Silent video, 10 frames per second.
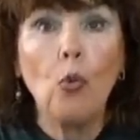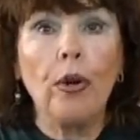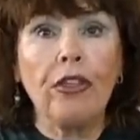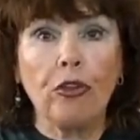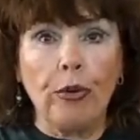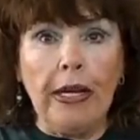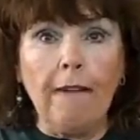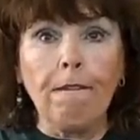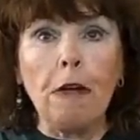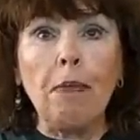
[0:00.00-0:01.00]
with 3
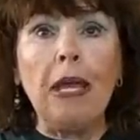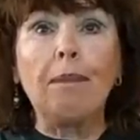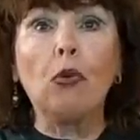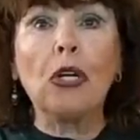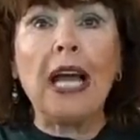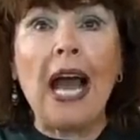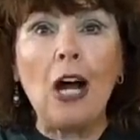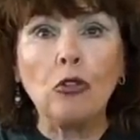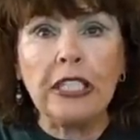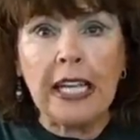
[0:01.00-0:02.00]
different people
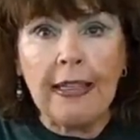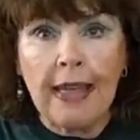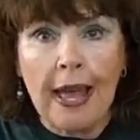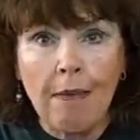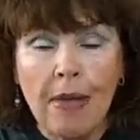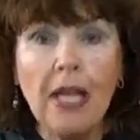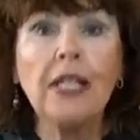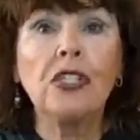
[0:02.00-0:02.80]
counting them